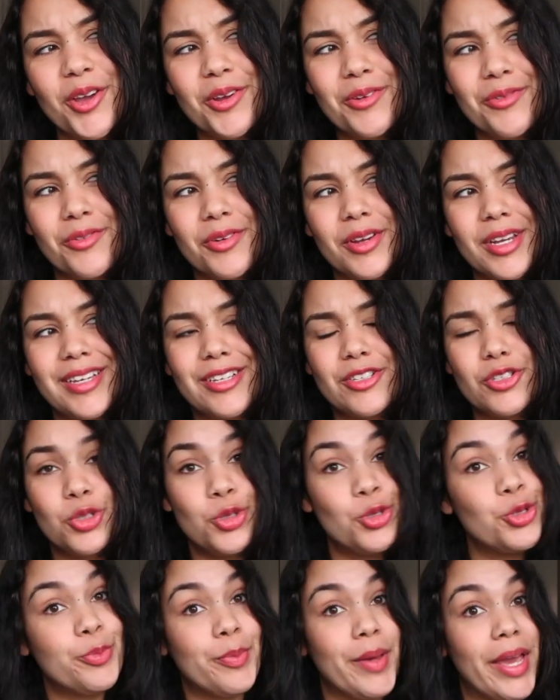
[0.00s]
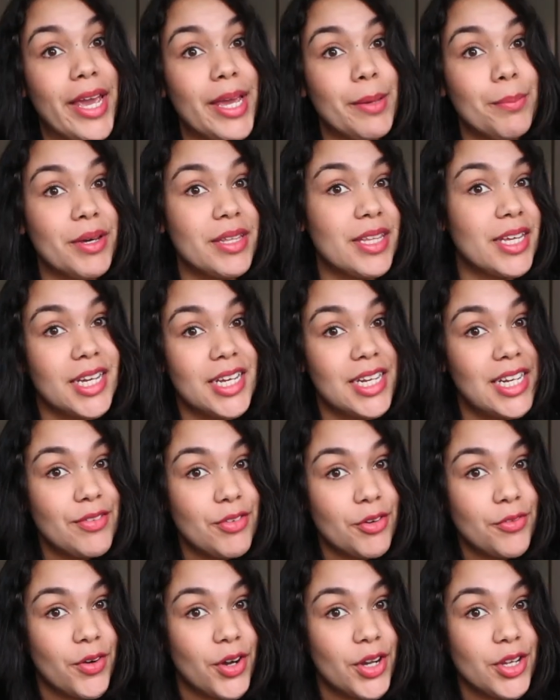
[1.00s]
ovary should be, but they can
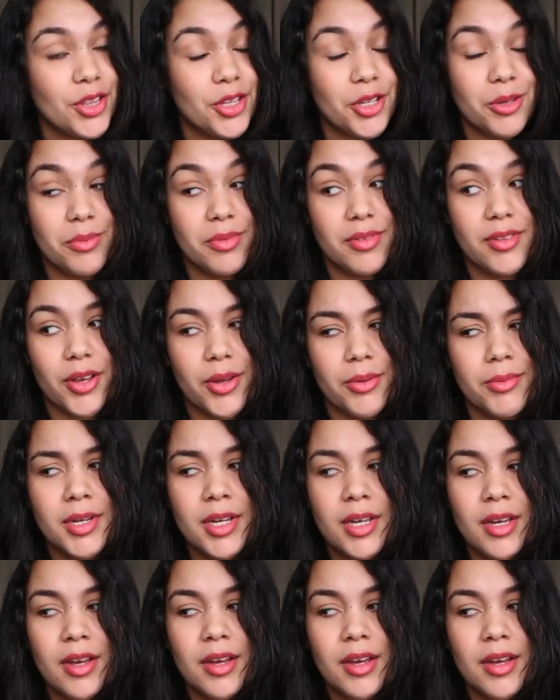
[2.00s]
never find them, so